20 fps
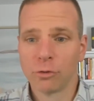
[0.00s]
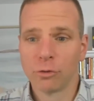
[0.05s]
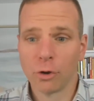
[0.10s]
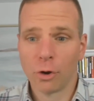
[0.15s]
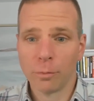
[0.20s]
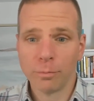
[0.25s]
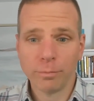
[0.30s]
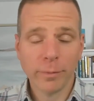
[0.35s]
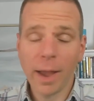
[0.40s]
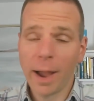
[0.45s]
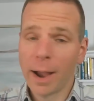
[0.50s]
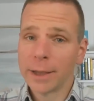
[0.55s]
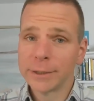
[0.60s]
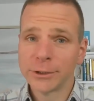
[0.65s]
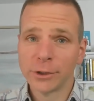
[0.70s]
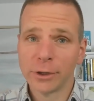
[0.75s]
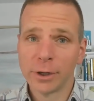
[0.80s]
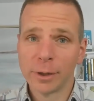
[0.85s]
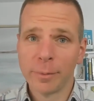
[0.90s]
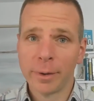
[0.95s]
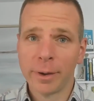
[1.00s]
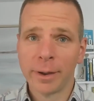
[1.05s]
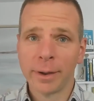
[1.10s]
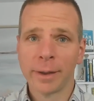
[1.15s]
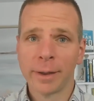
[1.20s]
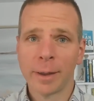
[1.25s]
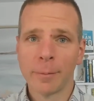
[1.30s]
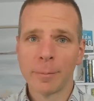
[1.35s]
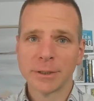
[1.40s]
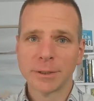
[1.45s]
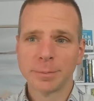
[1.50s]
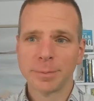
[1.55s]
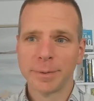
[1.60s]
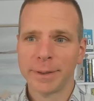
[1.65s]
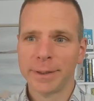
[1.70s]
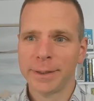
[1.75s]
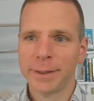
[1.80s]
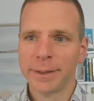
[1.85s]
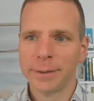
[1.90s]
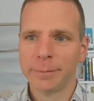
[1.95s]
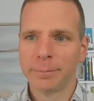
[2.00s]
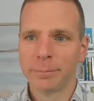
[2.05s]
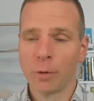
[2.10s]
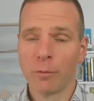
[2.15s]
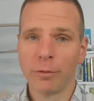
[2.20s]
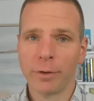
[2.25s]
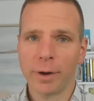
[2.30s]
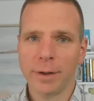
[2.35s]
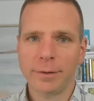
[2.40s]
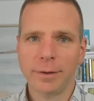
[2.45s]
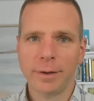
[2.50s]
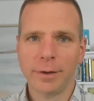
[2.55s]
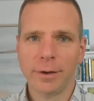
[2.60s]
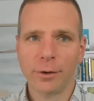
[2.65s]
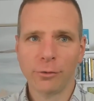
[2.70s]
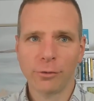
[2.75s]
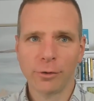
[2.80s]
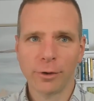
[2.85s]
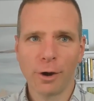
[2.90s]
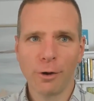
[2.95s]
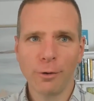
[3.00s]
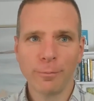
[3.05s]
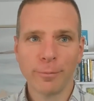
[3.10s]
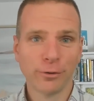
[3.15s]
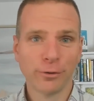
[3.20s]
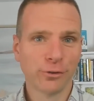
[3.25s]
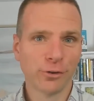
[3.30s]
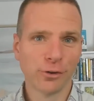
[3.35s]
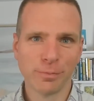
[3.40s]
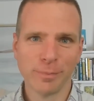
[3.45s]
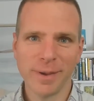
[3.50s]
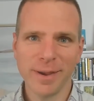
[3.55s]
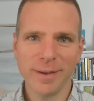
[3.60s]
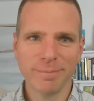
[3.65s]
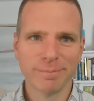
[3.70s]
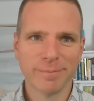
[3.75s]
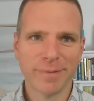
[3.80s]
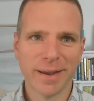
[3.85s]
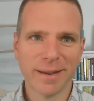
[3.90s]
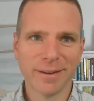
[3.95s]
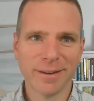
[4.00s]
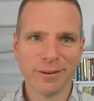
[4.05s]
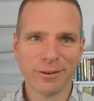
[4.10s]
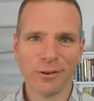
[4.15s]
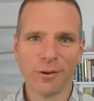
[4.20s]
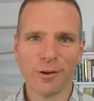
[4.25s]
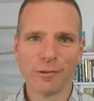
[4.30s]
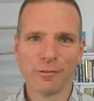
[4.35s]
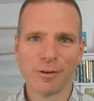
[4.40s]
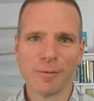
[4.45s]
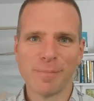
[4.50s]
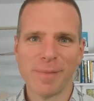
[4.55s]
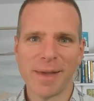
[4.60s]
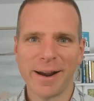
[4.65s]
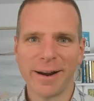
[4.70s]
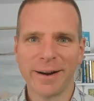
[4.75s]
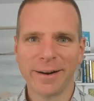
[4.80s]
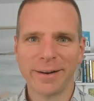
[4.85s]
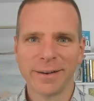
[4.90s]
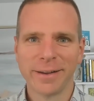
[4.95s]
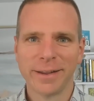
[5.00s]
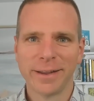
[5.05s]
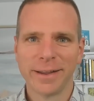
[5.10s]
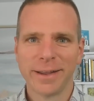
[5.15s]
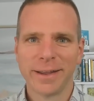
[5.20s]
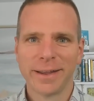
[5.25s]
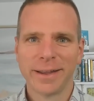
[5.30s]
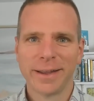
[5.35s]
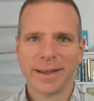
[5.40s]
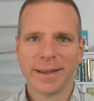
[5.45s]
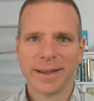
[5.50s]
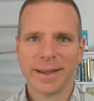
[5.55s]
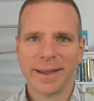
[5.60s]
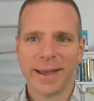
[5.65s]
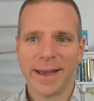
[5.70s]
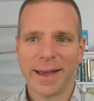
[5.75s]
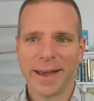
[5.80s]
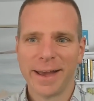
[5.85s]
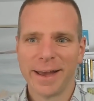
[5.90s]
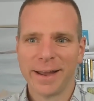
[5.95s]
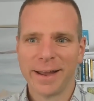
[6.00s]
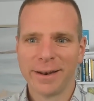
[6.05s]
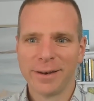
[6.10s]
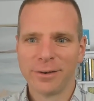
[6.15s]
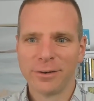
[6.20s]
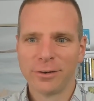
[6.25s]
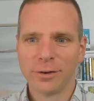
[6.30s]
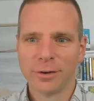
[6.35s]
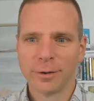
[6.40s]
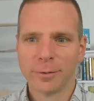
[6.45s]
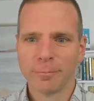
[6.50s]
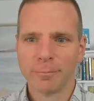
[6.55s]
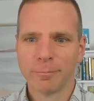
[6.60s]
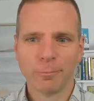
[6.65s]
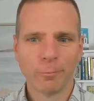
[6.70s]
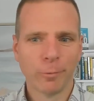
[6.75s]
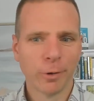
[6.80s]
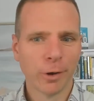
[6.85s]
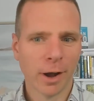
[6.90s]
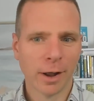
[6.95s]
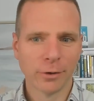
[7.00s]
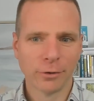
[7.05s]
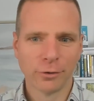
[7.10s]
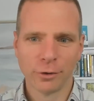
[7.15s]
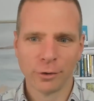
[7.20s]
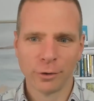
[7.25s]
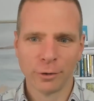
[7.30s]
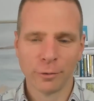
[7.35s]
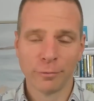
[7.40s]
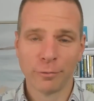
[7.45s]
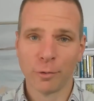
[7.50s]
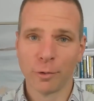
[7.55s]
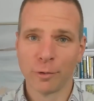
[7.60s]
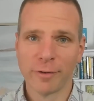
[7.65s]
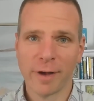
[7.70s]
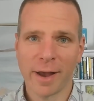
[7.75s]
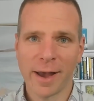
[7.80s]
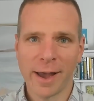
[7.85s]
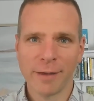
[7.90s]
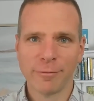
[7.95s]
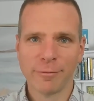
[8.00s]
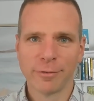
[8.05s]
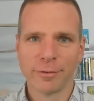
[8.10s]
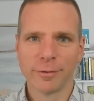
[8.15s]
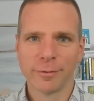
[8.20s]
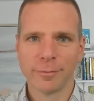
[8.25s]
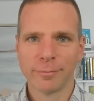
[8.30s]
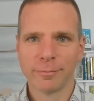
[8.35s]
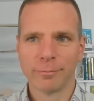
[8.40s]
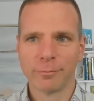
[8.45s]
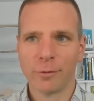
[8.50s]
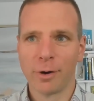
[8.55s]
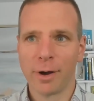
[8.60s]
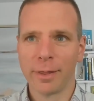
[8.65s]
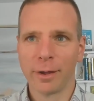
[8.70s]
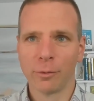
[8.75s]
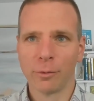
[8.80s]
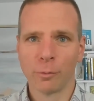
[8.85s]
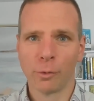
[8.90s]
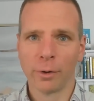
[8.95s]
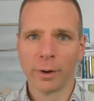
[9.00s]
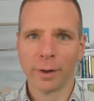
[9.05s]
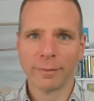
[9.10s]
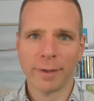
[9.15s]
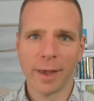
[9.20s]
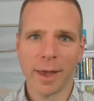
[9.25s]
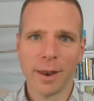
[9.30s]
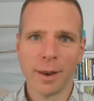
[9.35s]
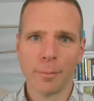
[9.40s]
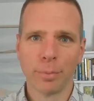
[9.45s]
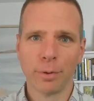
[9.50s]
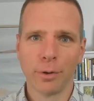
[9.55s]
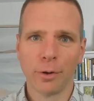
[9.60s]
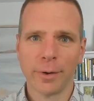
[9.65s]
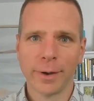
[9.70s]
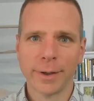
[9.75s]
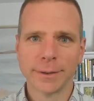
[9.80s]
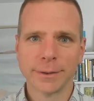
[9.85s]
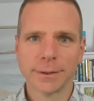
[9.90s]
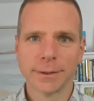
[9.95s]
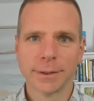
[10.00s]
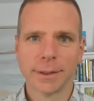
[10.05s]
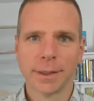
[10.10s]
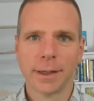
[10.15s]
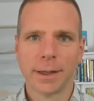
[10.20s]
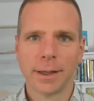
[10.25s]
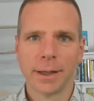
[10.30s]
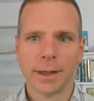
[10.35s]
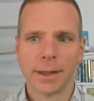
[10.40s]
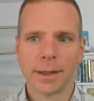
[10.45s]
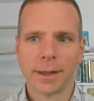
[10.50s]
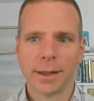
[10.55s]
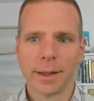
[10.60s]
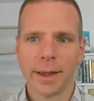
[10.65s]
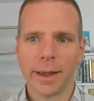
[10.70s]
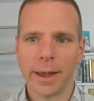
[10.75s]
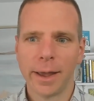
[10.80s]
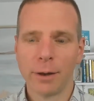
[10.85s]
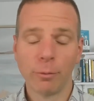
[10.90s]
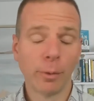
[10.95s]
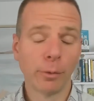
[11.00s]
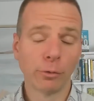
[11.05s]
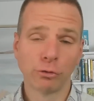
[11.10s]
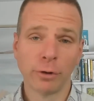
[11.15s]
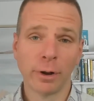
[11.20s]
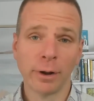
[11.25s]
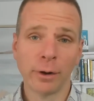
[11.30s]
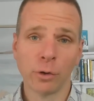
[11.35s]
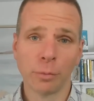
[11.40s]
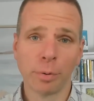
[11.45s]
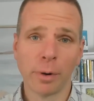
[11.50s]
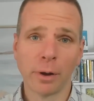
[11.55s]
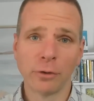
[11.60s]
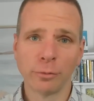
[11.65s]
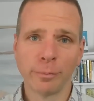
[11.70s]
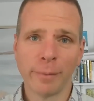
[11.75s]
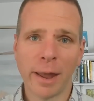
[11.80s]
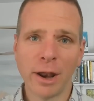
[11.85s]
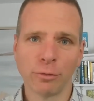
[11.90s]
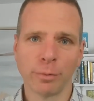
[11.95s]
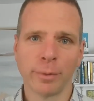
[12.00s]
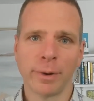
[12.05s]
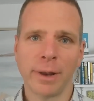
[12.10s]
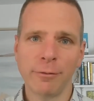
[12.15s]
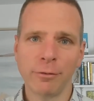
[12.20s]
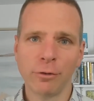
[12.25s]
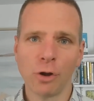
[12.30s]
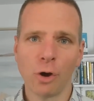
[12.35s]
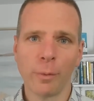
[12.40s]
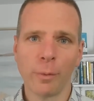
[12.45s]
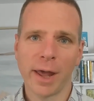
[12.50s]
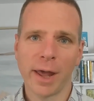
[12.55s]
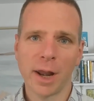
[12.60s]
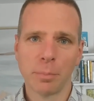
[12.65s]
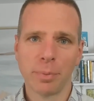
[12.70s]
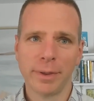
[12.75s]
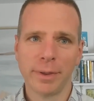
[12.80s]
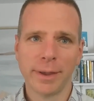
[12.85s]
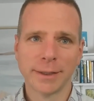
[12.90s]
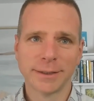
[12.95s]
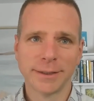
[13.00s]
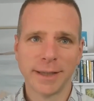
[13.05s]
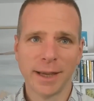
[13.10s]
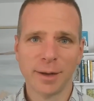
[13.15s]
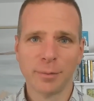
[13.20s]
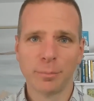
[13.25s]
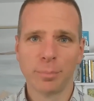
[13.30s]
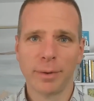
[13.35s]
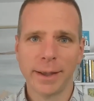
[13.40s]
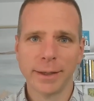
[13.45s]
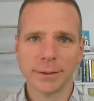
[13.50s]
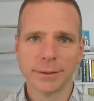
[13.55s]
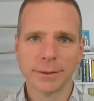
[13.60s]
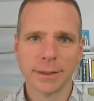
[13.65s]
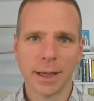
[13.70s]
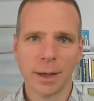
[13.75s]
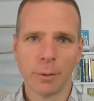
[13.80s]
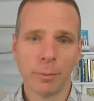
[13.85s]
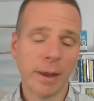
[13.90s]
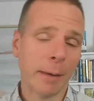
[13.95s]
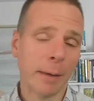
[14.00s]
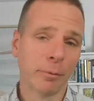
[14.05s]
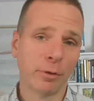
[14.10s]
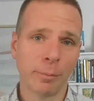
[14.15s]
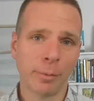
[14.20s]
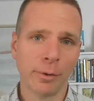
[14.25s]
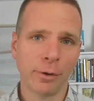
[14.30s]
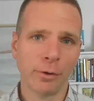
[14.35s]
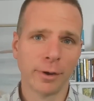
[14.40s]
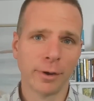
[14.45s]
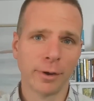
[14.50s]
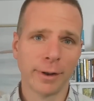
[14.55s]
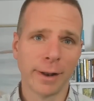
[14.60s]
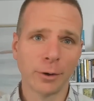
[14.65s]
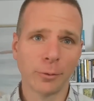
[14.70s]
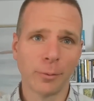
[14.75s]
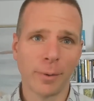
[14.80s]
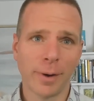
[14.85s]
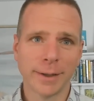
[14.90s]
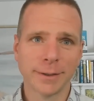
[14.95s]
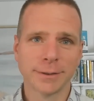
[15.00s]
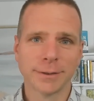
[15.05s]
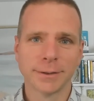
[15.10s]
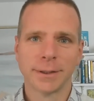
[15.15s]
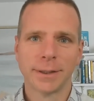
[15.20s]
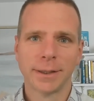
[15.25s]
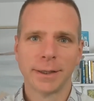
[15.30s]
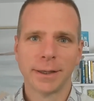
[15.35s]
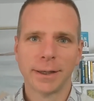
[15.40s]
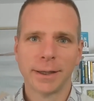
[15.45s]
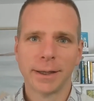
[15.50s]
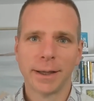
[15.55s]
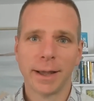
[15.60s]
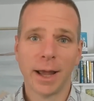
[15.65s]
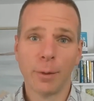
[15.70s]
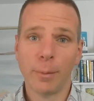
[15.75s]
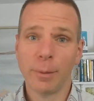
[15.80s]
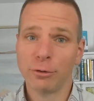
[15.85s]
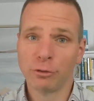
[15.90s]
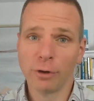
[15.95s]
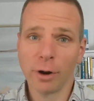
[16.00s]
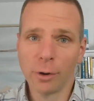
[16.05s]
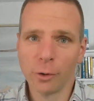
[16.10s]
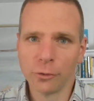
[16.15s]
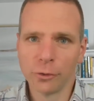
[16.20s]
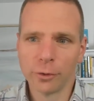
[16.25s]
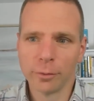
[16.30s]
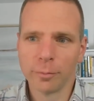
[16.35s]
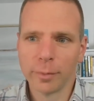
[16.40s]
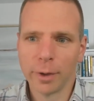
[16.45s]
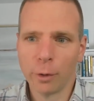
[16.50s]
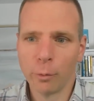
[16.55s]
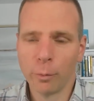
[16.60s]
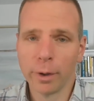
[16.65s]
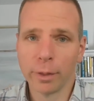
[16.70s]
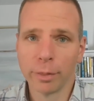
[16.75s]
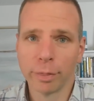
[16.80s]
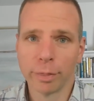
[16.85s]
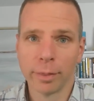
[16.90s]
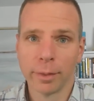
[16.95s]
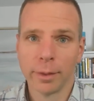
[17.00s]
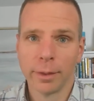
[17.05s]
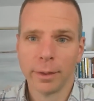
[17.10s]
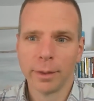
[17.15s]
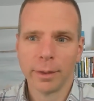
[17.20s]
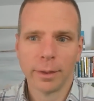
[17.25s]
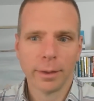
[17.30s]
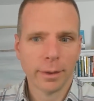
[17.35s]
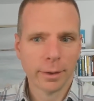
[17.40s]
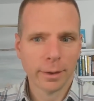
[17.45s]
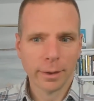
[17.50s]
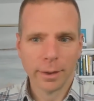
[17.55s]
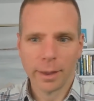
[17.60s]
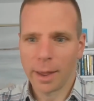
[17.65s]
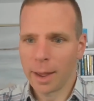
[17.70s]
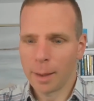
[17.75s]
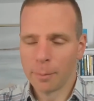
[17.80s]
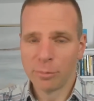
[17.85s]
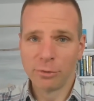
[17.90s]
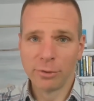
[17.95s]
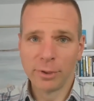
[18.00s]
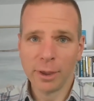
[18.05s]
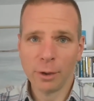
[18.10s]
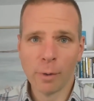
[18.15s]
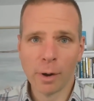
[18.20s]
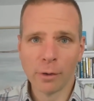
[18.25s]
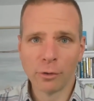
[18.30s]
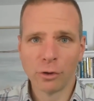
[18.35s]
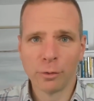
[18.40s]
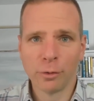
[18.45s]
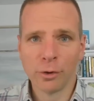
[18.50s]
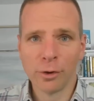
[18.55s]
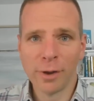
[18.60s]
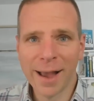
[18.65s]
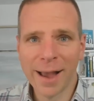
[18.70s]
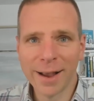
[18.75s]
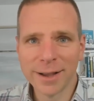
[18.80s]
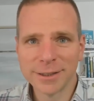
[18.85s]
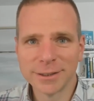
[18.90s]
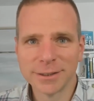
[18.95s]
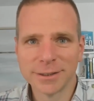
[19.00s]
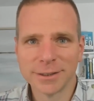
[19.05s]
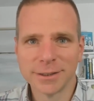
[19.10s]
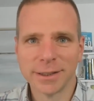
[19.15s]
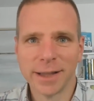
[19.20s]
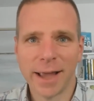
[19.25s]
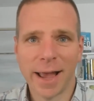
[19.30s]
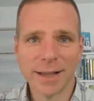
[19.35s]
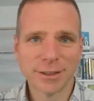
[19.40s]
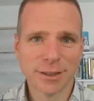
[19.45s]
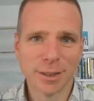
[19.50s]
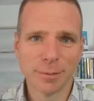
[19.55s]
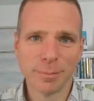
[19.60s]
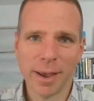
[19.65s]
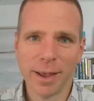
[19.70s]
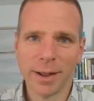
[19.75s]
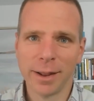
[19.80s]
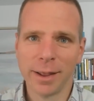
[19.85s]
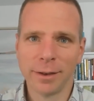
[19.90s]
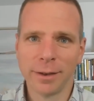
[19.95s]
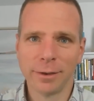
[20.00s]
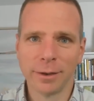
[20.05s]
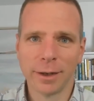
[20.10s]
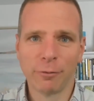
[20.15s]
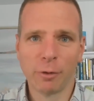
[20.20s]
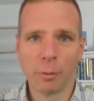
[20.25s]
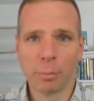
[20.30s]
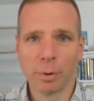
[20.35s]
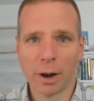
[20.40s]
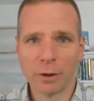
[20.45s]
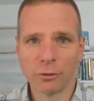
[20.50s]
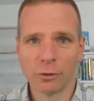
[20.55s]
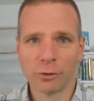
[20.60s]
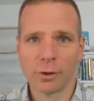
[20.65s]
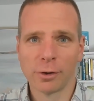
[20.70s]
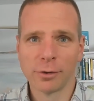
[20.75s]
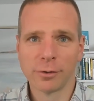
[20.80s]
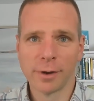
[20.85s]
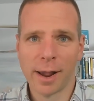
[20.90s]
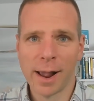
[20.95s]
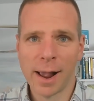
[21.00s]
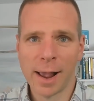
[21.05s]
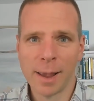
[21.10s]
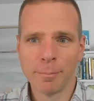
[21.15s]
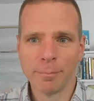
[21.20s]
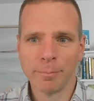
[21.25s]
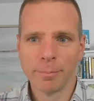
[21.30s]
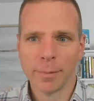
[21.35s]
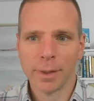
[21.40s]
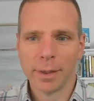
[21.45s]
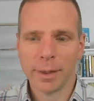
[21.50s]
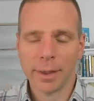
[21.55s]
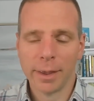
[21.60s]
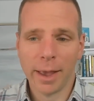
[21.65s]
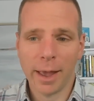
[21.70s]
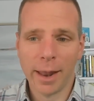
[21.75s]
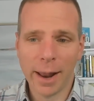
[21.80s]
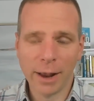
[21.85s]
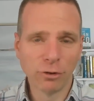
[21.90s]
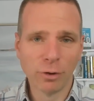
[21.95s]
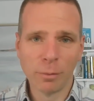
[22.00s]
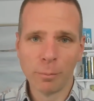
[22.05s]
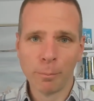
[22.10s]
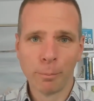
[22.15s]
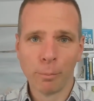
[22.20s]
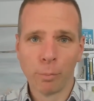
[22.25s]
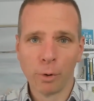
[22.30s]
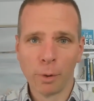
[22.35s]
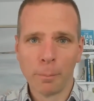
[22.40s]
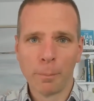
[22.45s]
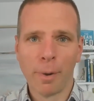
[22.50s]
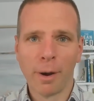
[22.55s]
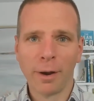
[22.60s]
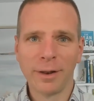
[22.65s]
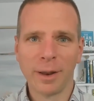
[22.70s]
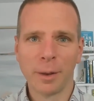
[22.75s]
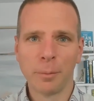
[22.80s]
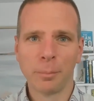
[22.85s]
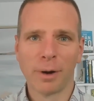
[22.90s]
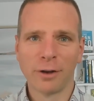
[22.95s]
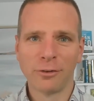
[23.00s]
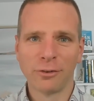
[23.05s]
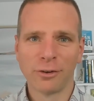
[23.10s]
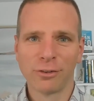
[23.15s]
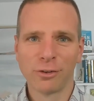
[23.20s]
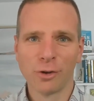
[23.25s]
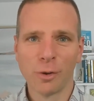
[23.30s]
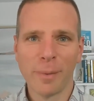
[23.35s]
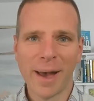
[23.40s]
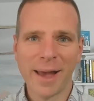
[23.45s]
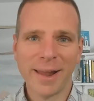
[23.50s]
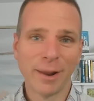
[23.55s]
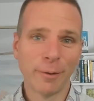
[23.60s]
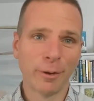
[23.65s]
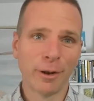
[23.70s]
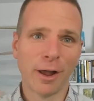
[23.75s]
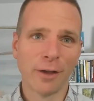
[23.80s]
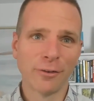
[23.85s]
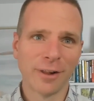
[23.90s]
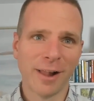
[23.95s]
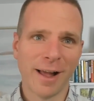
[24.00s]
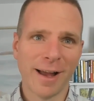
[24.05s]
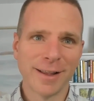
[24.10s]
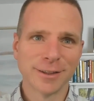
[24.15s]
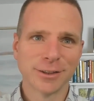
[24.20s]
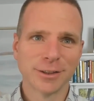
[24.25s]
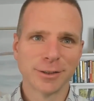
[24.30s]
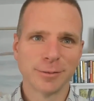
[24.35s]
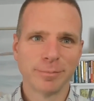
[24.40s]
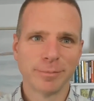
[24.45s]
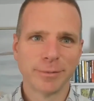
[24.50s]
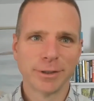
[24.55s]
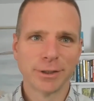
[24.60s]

So I started my MSP over 18 years ago. It's just me, and grew it from there. And we got to 4 or 5, I think it was more like 10 employees. And we were struggling with project management. Even though a PSA in place, we happened to be using ConnectWise. We struggled with seeing what to do next, estimating, delivering projects on time. And actually, we're bungling projects so bad that we lost clients.